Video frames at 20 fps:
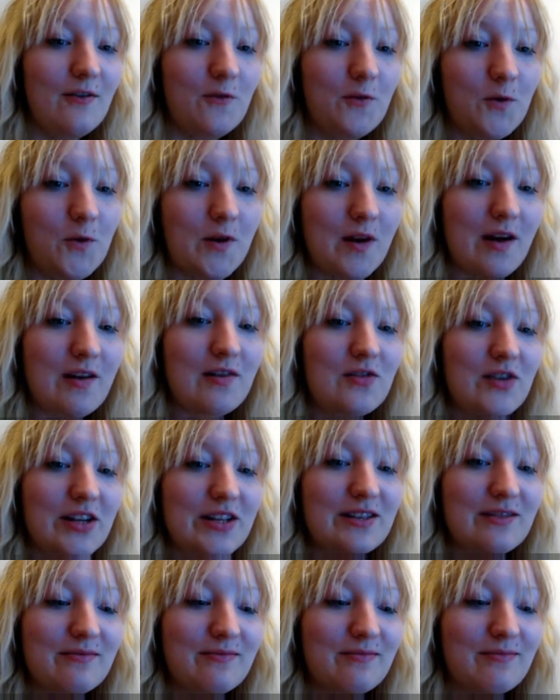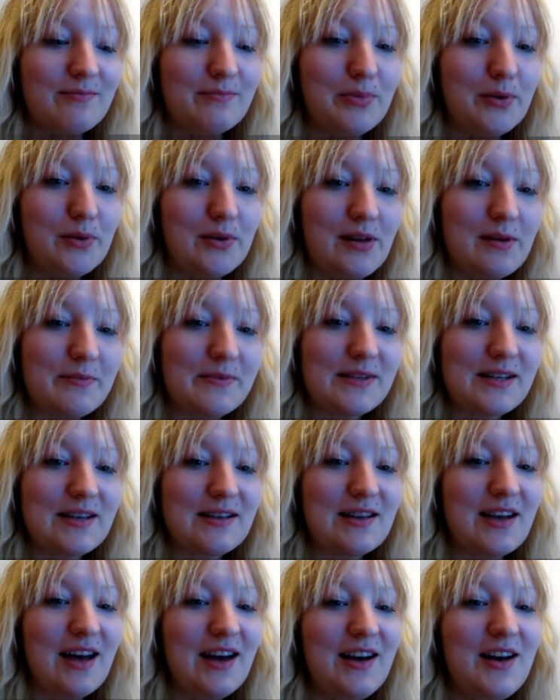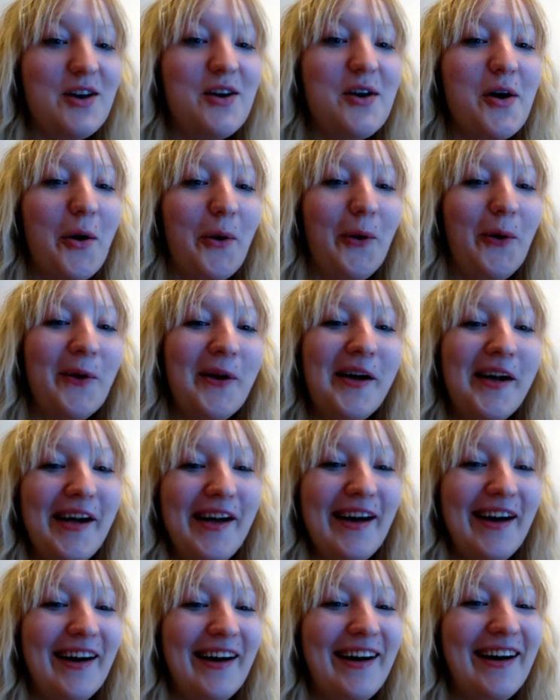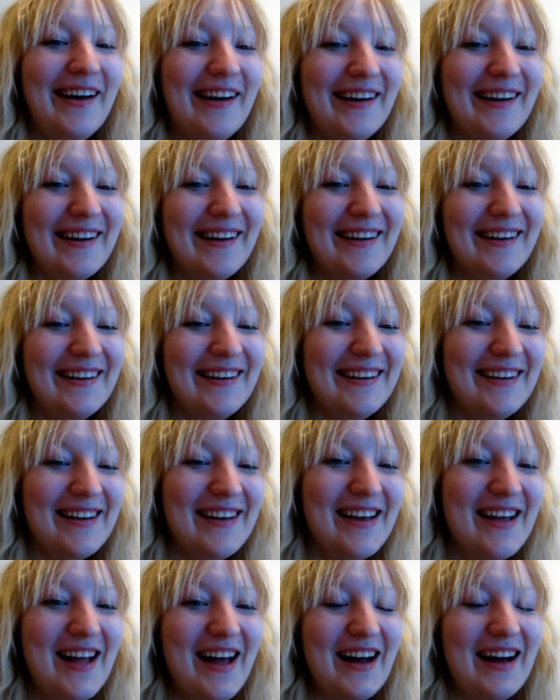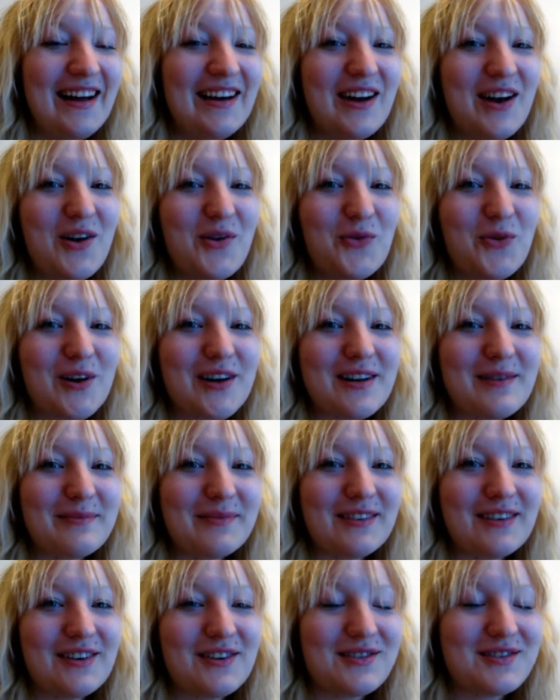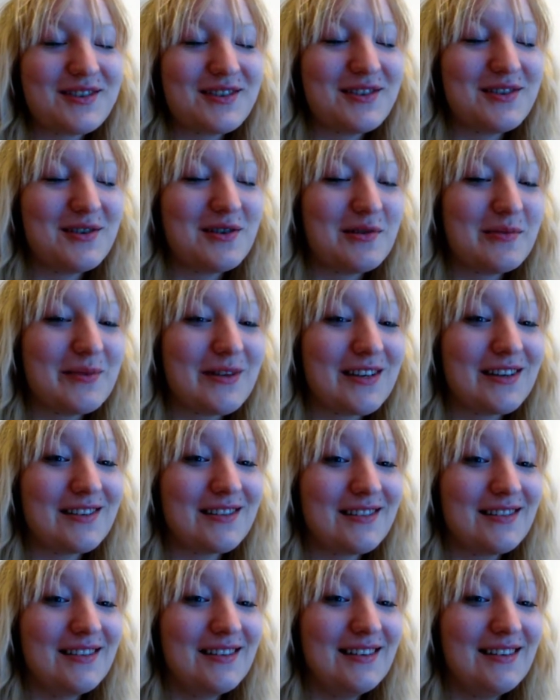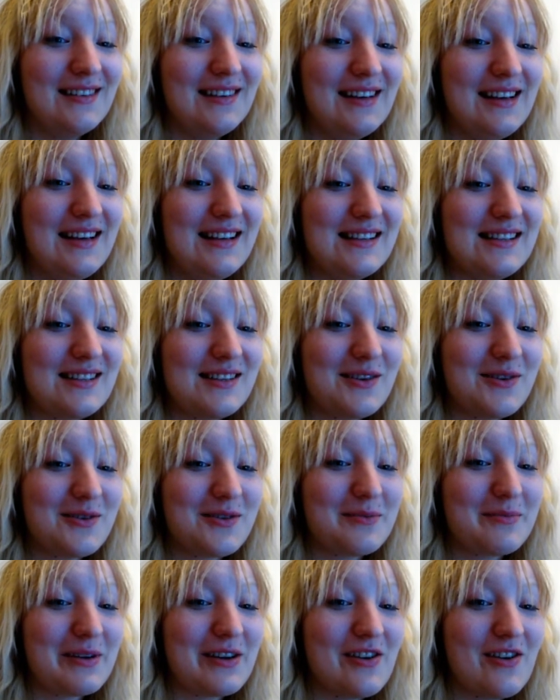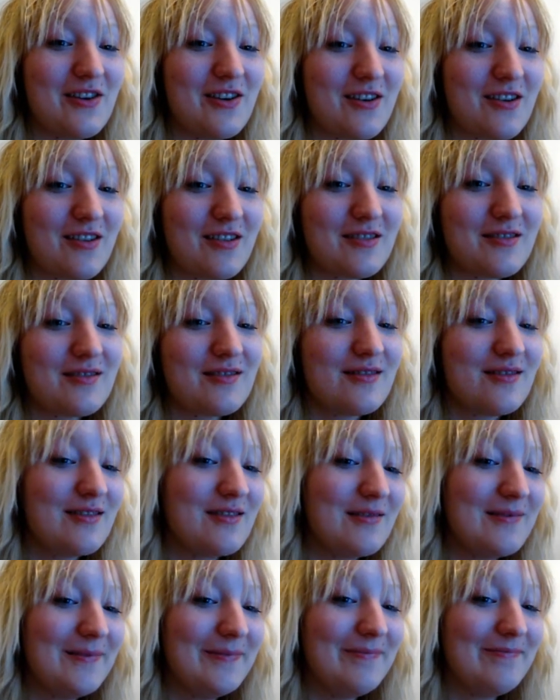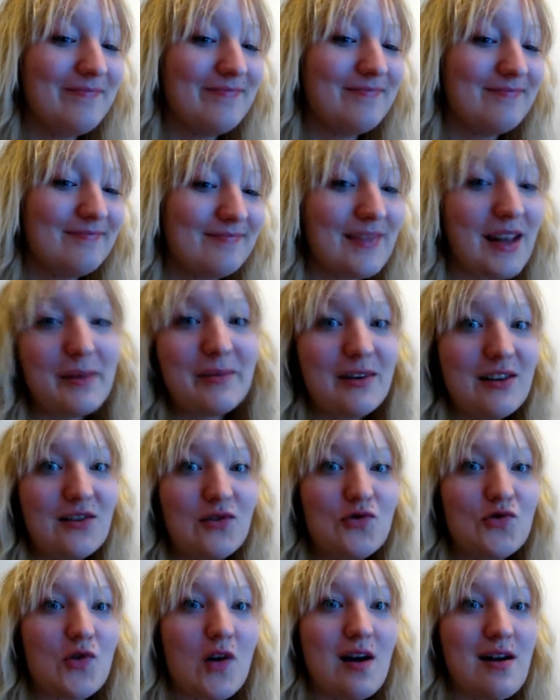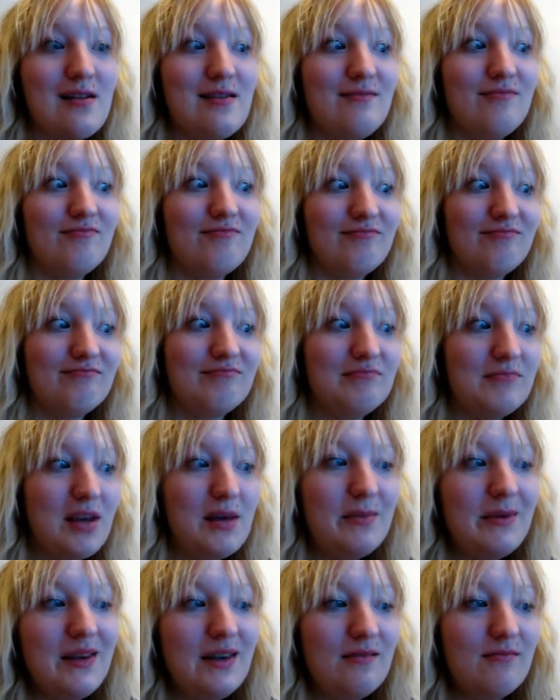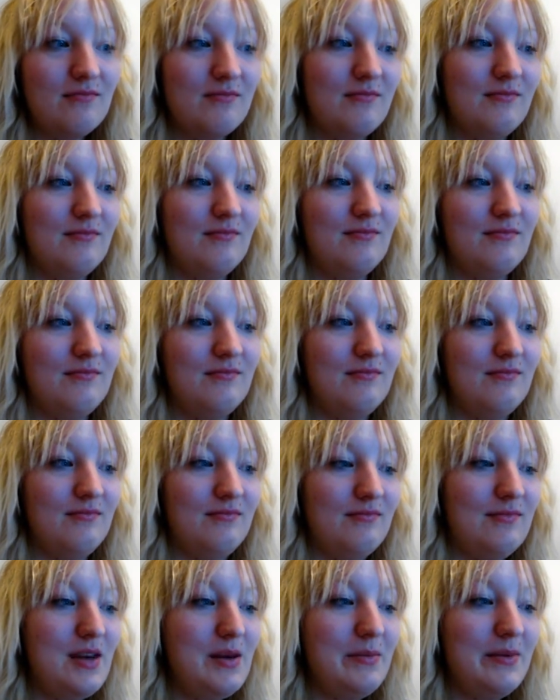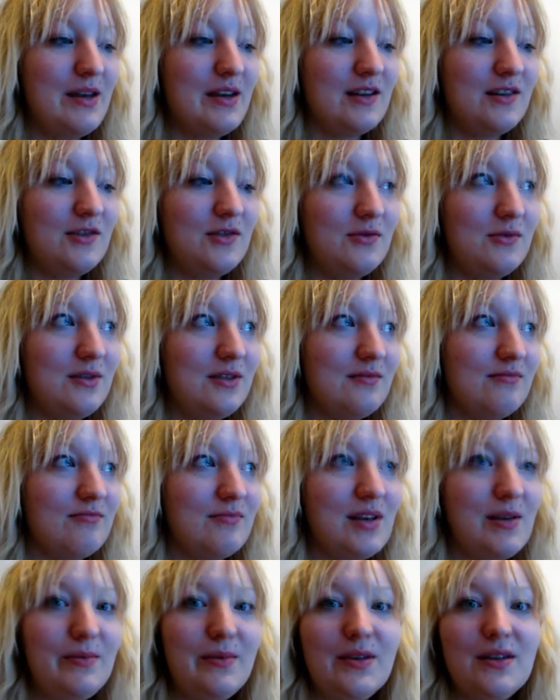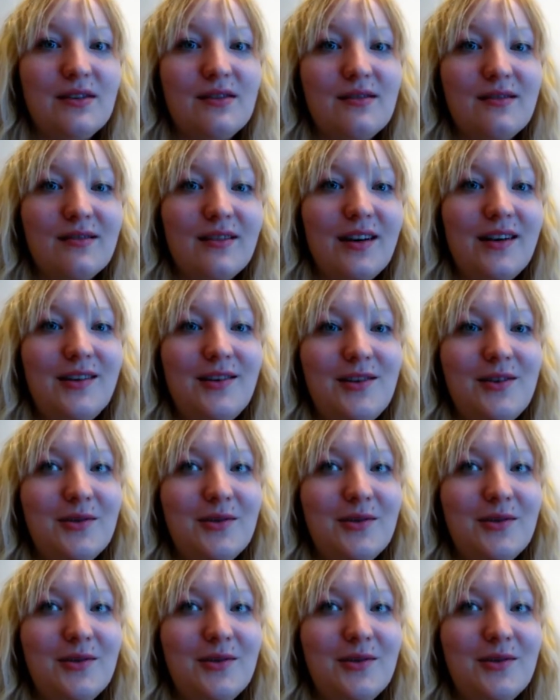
400 pull-ups, and I don't know I don't know what I'm going to do, but it's going to be hard. I'm gonna try. Maybe I can do it. Maybe. I don't